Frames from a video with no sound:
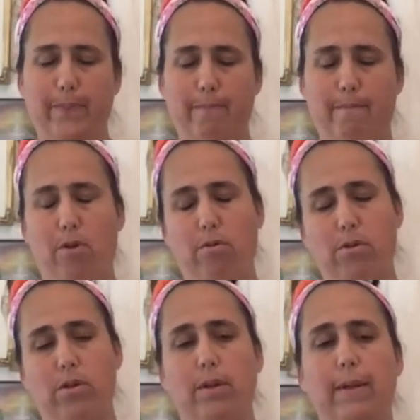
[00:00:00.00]

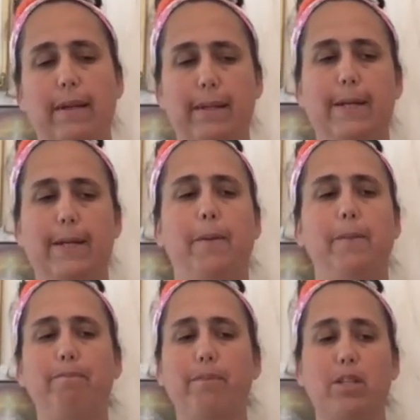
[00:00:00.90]
mode. So it's